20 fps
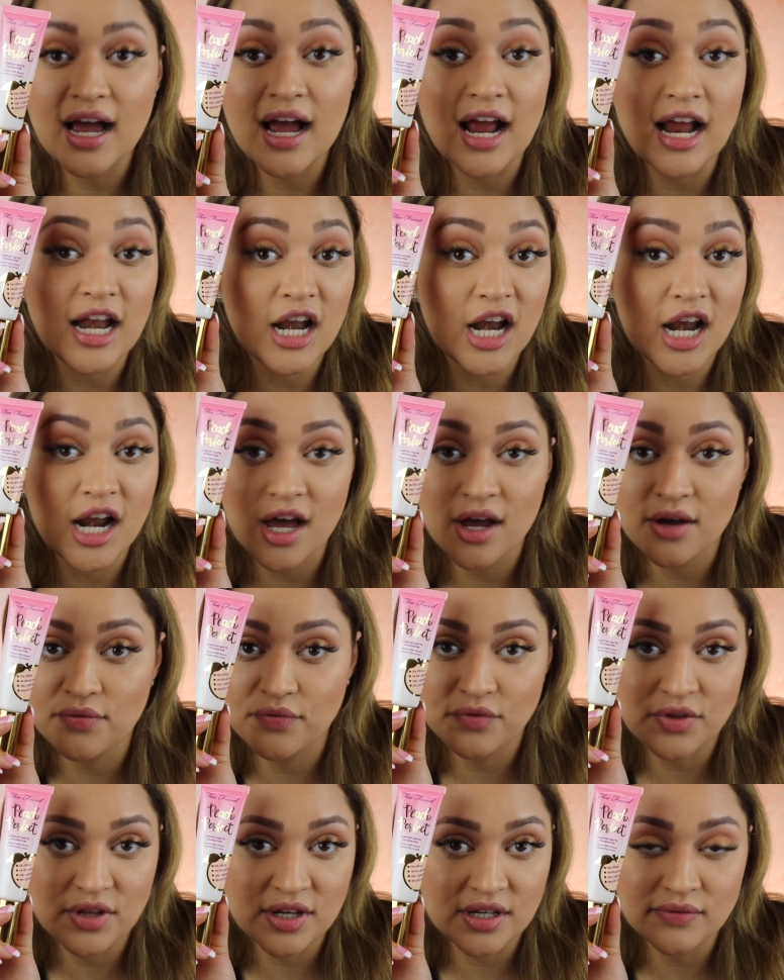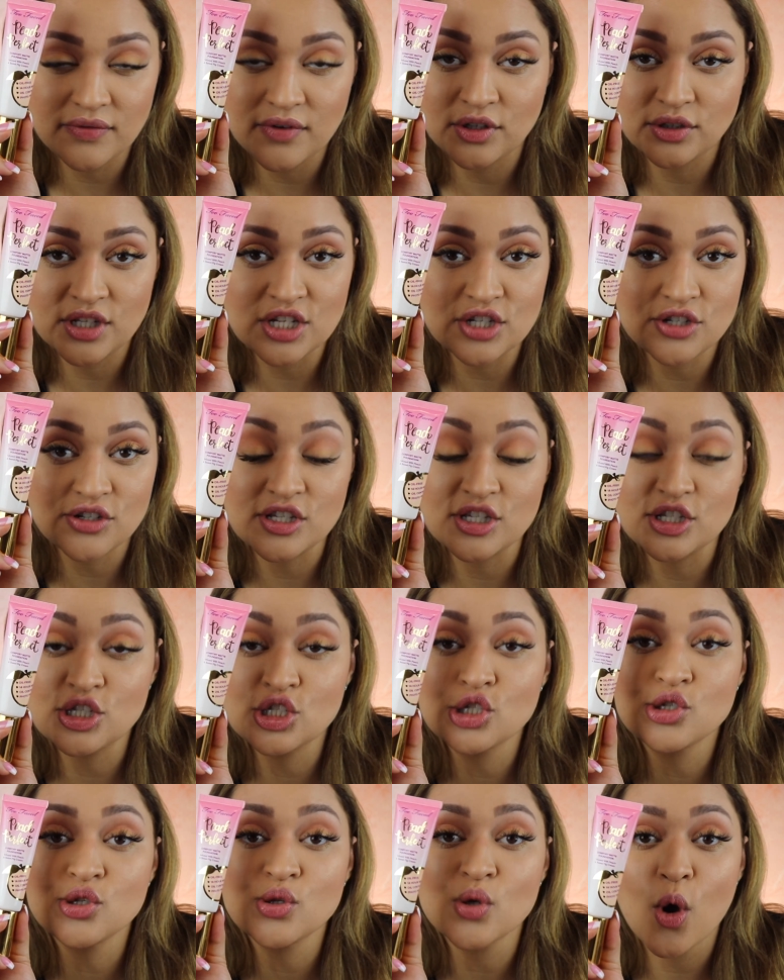I love this foundation. It's
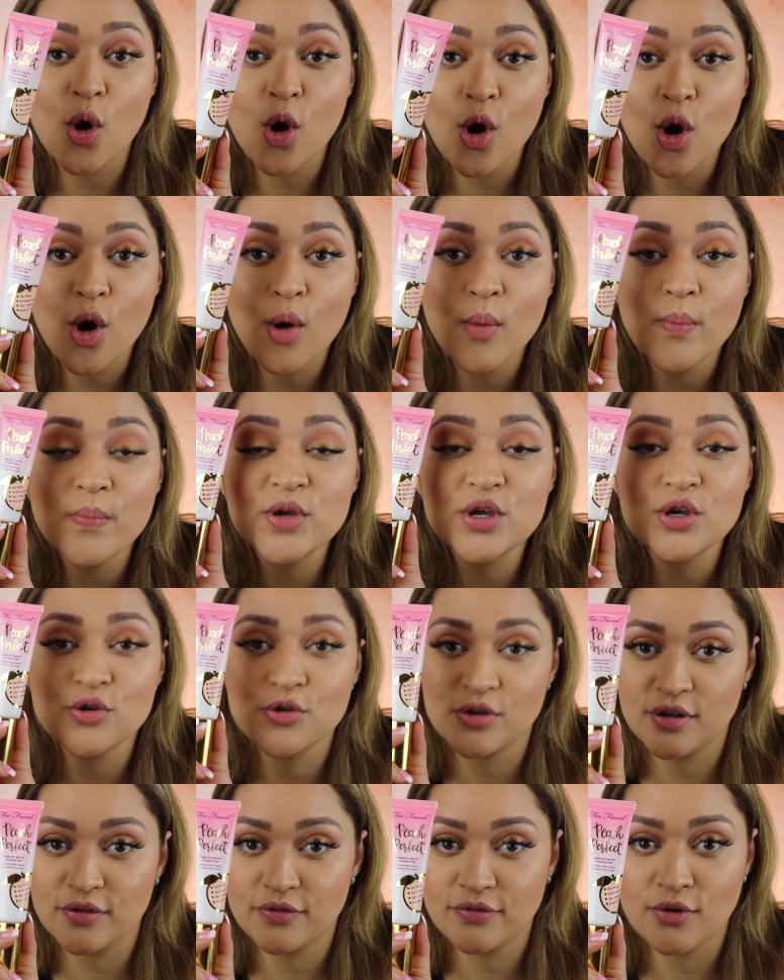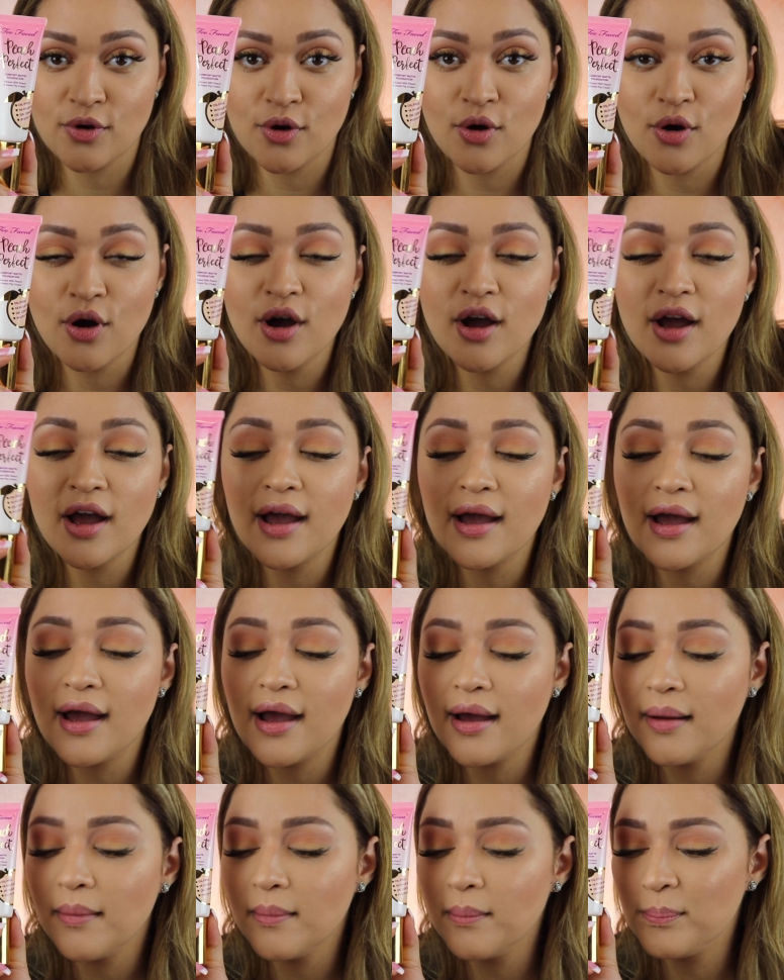so beautiful,
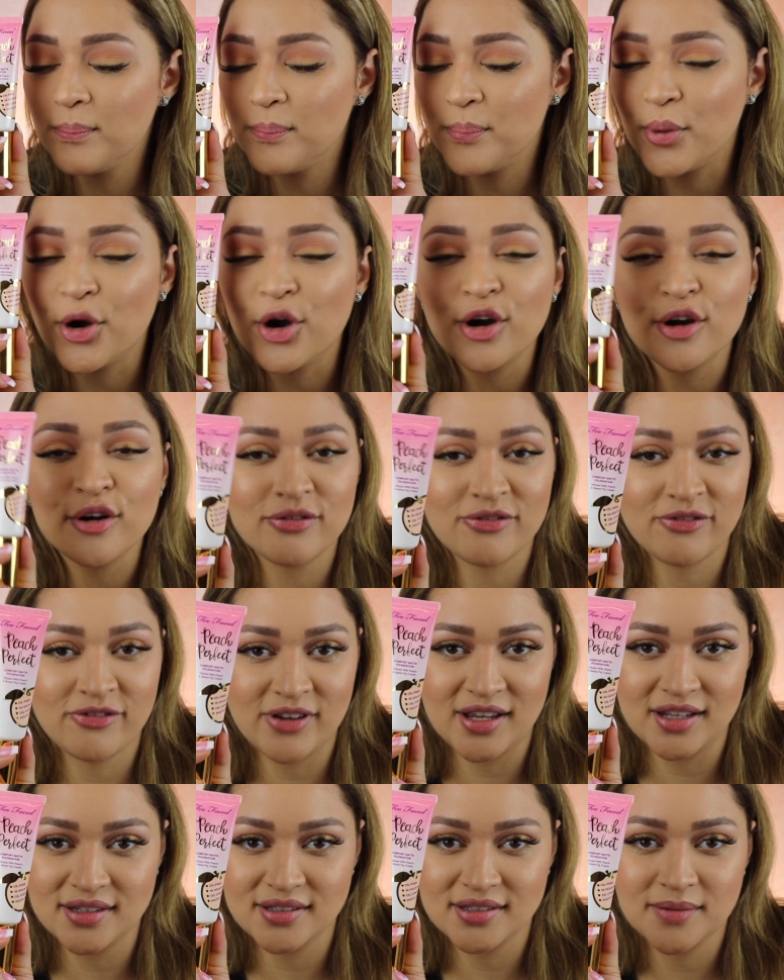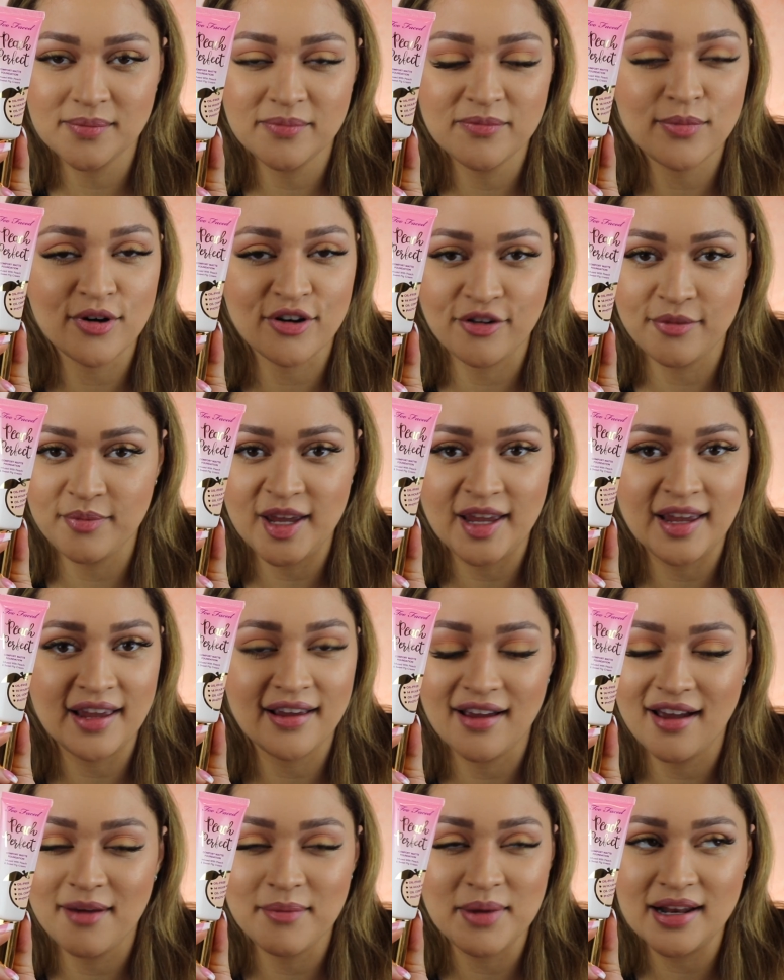perfect for
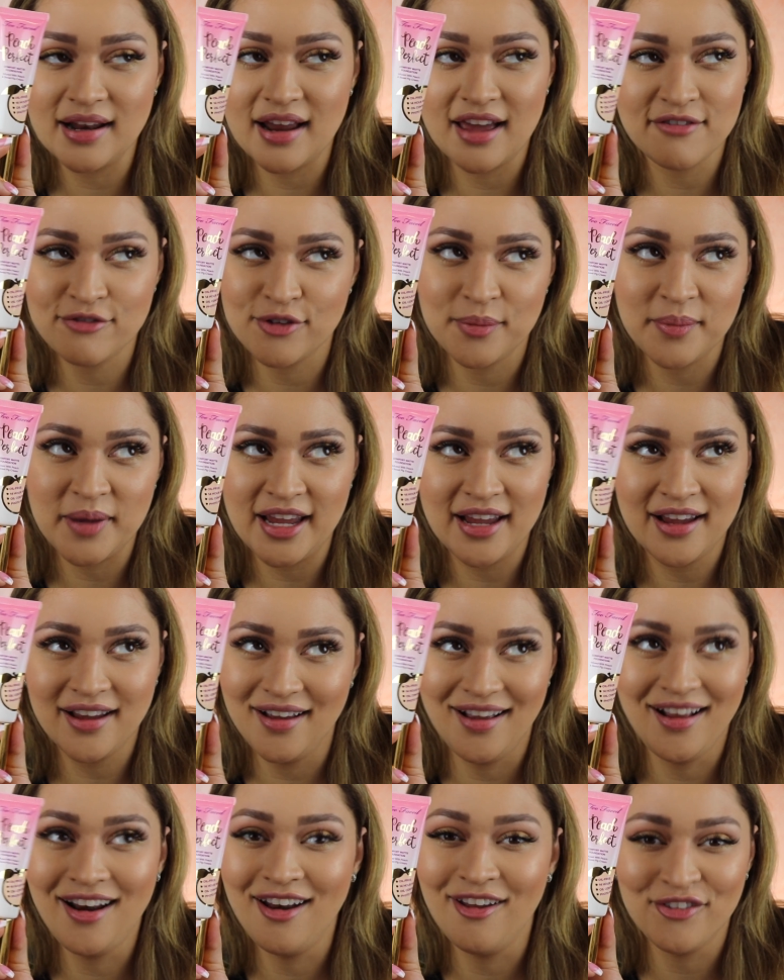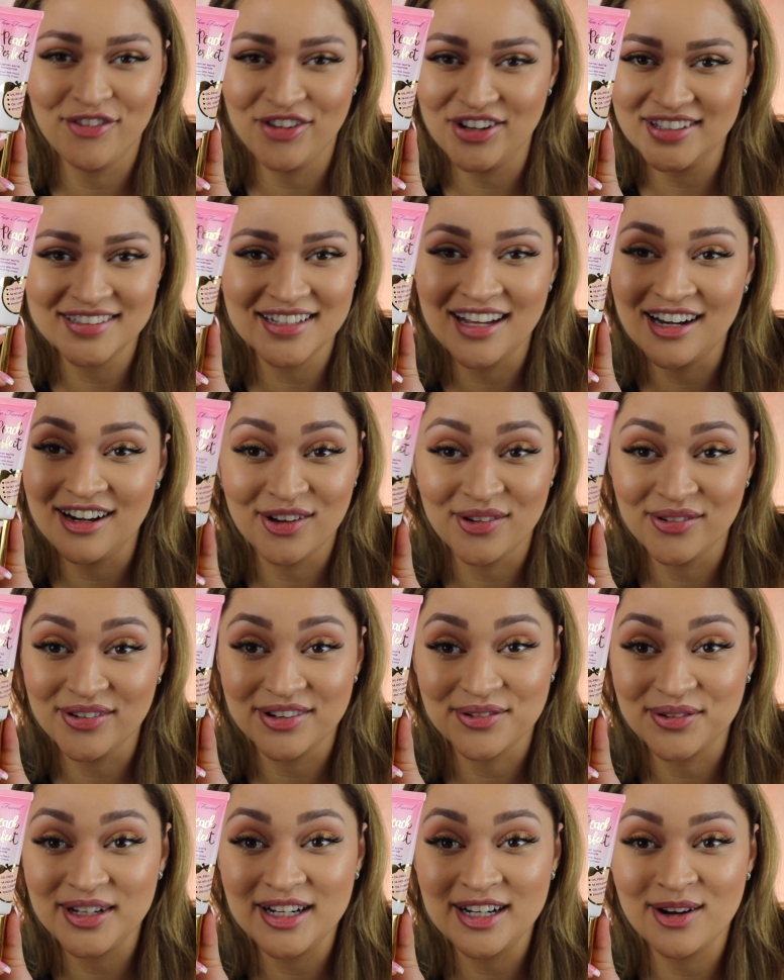me. I mean, like, for me, I love it. I love
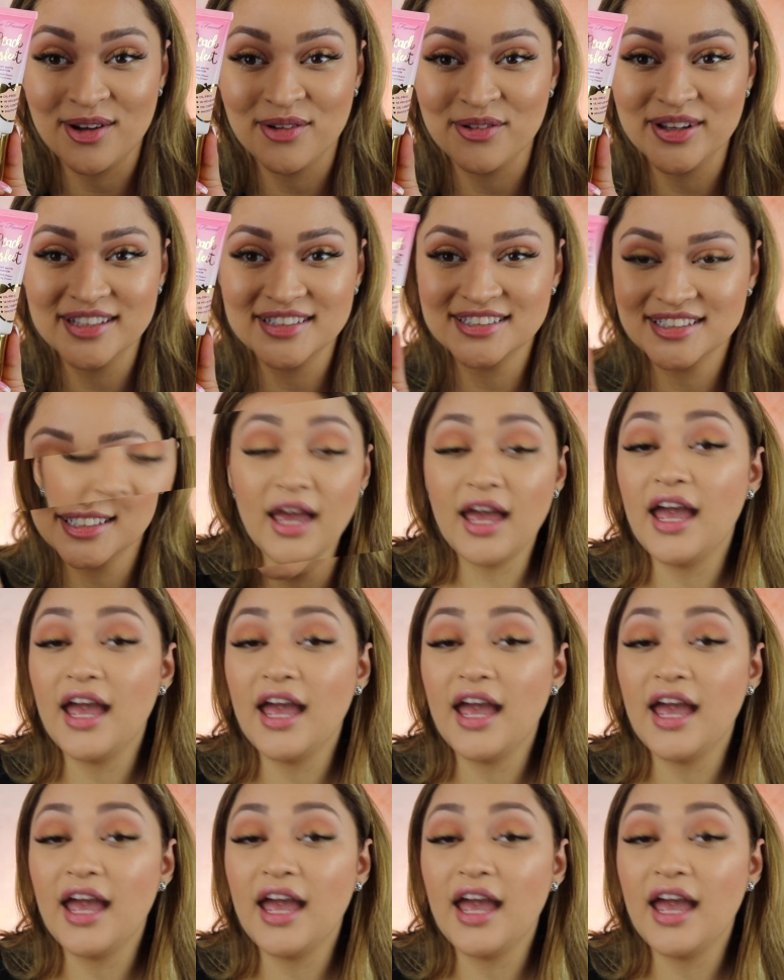it, really love it.